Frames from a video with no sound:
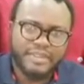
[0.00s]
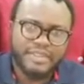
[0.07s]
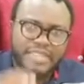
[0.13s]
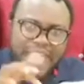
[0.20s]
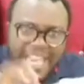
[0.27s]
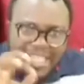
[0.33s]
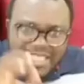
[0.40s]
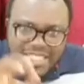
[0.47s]

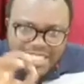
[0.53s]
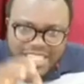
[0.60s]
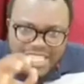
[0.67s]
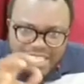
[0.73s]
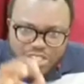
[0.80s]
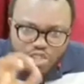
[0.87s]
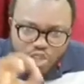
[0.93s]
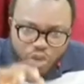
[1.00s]
That
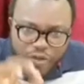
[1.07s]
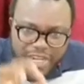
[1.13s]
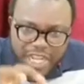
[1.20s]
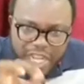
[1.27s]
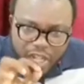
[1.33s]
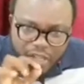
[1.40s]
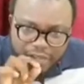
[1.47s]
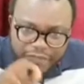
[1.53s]

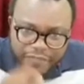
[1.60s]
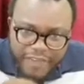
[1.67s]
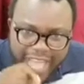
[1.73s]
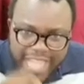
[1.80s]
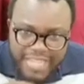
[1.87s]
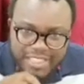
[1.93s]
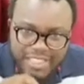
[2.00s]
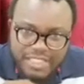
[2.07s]
historical
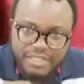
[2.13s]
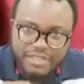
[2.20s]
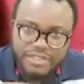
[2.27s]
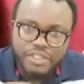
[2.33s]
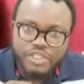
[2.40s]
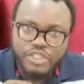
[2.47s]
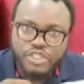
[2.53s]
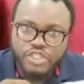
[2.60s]
fact
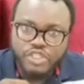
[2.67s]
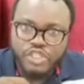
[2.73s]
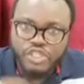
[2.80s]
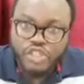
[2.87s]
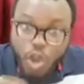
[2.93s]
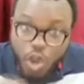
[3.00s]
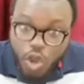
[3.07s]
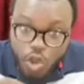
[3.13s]

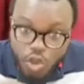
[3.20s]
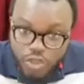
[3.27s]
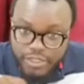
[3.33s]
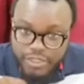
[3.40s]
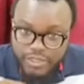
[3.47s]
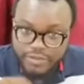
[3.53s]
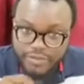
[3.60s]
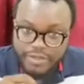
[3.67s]

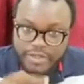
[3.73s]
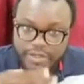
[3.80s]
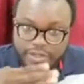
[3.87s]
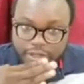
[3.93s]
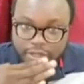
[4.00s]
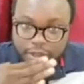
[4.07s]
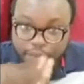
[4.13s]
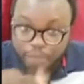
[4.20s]
shows,
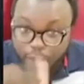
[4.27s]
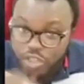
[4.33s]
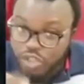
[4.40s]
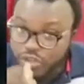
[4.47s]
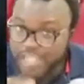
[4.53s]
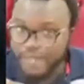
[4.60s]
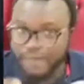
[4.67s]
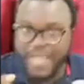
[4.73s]

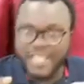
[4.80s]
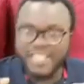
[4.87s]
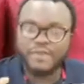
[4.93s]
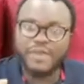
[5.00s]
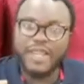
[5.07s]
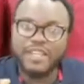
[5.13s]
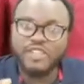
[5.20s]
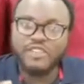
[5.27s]
buttress my
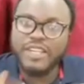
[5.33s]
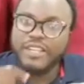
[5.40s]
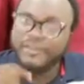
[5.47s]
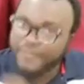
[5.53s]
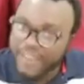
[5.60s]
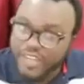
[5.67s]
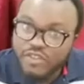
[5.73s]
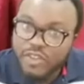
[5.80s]
explanation.
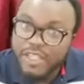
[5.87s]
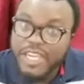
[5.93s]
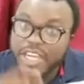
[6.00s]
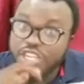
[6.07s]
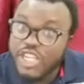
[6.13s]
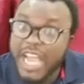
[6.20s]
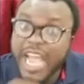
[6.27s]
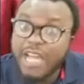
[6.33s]
Eventually,
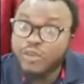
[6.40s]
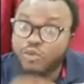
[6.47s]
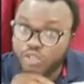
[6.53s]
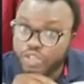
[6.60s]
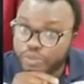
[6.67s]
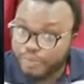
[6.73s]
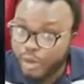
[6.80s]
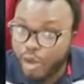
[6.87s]
a child
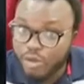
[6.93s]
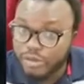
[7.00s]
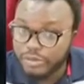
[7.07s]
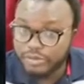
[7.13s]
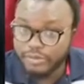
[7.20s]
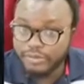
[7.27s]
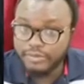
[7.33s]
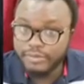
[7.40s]
was
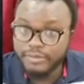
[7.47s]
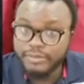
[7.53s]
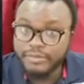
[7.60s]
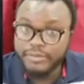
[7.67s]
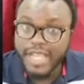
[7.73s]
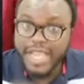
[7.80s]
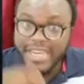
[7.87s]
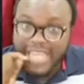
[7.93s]
born,
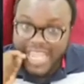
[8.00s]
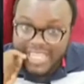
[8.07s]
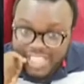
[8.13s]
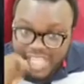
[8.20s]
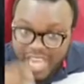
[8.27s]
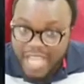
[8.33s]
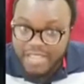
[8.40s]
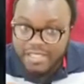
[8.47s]
and that
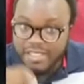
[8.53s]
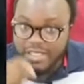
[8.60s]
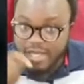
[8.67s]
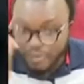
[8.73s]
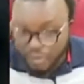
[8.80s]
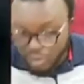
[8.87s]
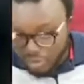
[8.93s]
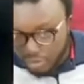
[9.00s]
child's
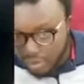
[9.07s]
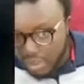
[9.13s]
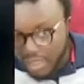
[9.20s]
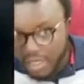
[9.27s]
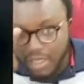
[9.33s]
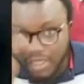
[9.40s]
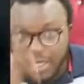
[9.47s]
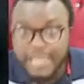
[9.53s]
name was
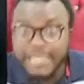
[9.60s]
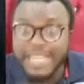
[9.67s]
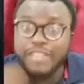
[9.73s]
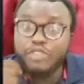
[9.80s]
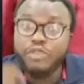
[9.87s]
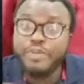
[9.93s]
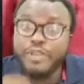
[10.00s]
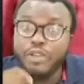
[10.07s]
later
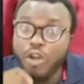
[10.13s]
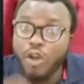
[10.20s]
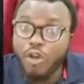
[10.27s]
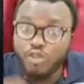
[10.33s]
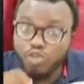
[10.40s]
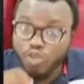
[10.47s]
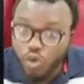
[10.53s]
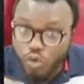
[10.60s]
to be
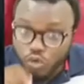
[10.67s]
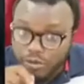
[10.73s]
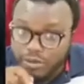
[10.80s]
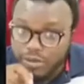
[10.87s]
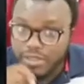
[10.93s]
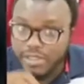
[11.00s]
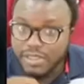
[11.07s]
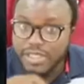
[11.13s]

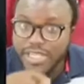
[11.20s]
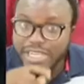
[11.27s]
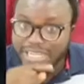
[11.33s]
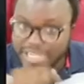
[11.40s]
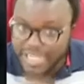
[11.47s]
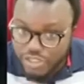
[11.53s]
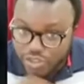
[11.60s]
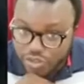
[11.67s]
known in
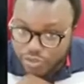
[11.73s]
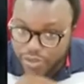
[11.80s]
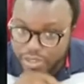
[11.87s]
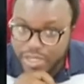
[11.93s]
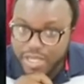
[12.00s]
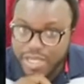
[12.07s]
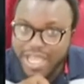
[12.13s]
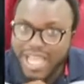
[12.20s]

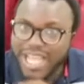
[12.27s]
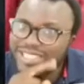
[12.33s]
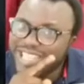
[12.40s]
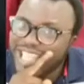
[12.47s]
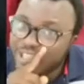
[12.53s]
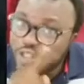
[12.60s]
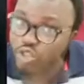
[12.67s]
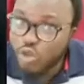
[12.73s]
history as
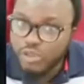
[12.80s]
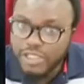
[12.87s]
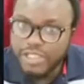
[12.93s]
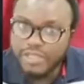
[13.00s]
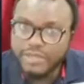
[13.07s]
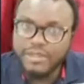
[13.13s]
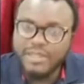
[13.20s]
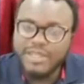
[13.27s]

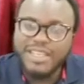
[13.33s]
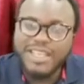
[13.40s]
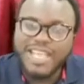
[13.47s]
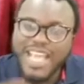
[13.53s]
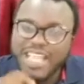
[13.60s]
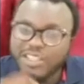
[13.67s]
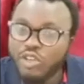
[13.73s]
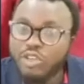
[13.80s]
Ezoti.
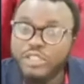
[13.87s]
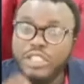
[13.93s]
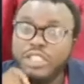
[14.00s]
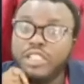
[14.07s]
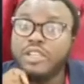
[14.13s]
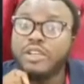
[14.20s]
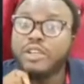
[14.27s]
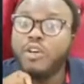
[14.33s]

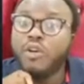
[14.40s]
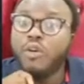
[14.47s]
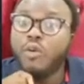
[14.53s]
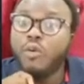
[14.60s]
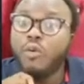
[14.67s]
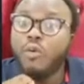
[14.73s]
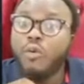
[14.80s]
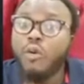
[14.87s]
Ezoti
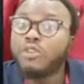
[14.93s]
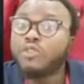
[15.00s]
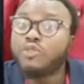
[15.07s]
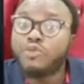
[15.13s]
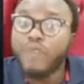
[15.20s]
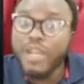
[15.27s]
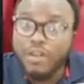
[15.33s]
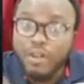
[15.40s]
was
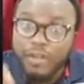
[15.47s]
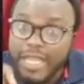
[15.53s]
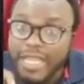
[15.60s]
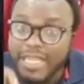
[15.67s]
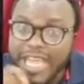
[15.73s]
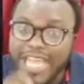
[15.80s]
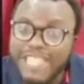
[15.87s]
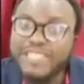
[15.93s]

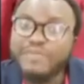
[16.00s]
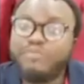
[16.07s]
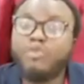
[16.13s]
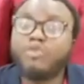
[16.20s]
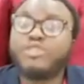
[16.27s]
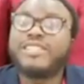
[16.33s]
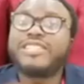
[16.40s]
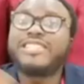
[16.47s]
recorded as the
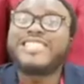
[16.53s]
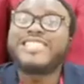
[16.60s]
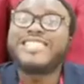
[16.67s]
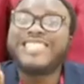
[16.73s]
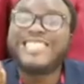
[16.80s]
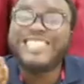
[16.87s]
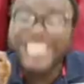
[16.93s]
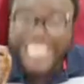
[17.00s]
most
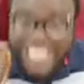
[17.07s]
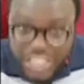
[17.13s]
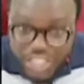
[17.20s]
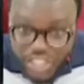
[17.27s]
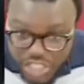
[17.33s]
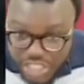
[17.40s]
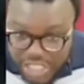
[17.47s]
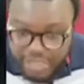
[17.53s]

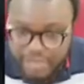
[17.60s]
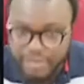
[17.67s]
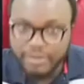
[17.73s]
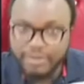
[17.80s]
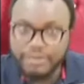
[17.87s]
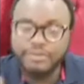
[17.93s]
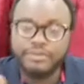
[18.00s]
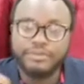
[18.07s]
stingy
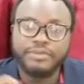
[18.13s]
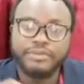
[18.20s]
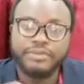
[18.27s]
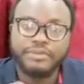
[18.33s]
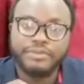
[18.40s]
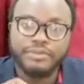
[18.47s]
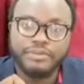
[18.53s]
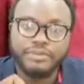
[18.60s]

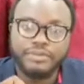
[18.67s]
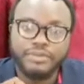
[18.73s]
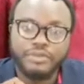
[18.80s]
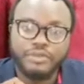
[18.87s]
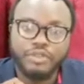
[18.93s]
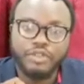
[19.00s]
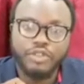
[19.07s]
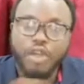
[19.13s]

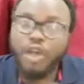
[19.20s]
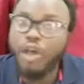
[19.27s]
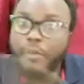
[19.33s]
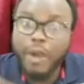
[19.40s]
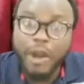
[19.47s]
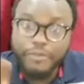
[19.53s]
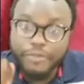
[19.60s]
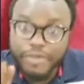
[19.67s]
Oba
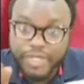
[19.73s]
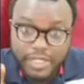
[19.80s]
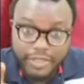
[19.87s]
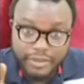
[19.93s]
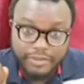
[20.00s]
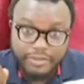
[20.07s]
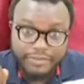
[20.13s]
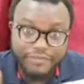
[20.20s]
of
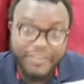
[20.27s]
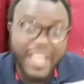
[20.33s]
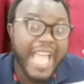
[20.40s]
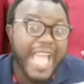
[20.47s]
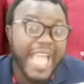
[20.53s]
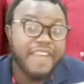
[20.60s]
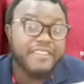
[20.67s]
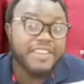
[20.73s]
Benin.
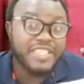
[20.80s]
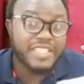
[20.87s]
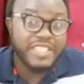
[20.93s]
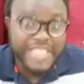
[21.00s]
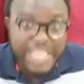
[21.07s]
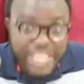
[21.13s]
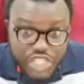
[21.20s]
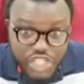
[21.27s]
Very
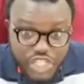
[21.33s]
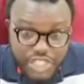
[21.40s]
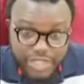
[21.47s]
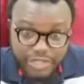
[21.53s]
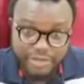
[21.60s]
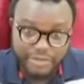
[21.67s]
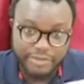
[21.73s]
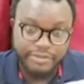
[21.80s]

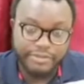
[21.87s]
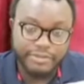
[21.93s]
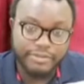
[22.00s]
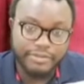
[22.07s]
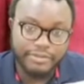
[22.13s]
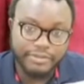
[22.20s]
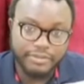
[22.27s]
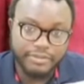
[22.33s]
stingy.
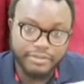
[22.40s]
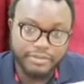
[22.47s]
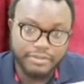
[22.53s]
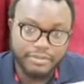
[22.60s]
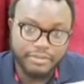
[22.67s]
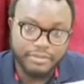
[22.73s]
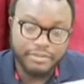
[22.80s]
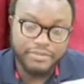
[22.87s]

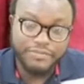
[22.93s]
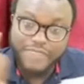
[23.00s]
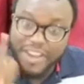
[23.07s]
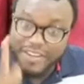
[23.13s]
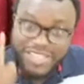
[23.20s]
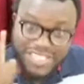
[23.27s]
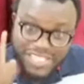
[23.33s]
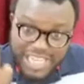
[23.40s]

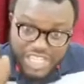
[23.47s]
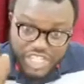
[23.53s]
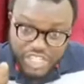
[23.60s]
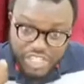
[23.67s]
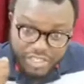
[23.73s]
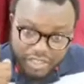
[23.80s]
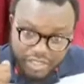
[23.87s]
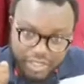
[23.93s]
Very
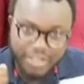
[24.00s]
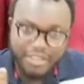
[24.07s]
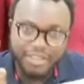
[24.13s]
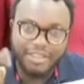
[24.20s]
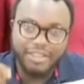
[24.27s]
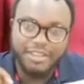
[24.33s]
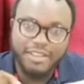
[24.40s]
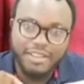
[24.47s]
stingy.
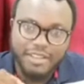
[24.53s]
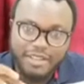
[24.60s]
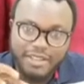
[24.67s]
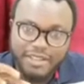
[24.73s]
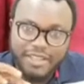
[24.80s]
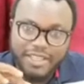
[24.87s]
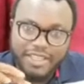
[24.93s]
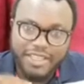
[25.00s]

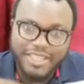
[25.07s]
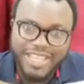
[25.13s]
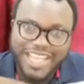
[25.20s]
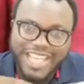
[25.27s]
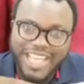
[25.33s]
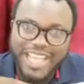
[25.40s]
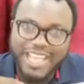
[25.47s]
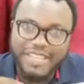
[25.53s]

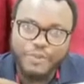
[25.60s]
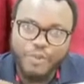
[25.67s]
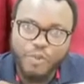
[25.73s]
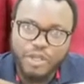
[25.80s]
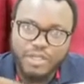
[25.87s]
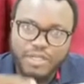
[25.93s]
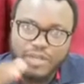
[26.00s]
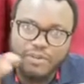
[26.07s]
And
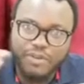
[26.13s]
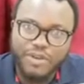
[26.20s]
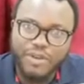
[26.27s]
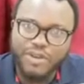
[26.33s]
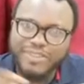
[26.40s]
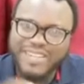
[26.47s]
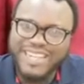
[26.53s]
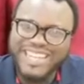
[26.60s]
what they would
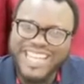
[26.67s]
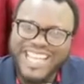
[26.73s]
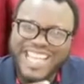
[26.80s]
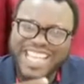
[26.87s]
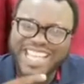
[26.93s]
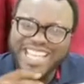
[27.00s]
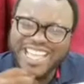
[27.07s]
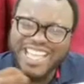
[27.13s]
call an
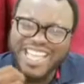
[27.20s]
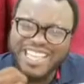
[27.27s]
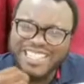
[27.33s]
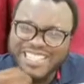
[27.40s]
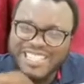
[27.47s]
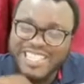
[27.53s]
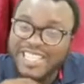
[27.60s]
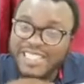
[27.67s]

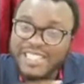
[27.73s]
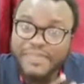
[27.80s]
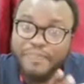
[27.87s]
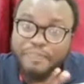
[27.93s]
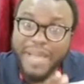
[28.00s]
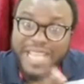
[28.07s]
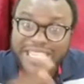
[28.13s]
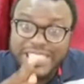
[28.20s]
excess
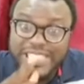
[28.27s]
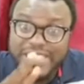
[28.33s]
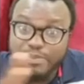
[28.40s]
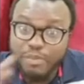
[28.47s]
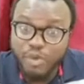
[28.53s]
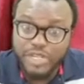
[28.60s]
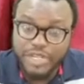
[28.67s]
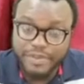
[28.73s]

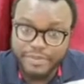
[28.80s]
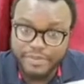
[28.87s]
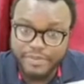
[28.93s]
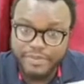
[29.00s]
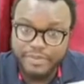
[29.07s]
parsimony.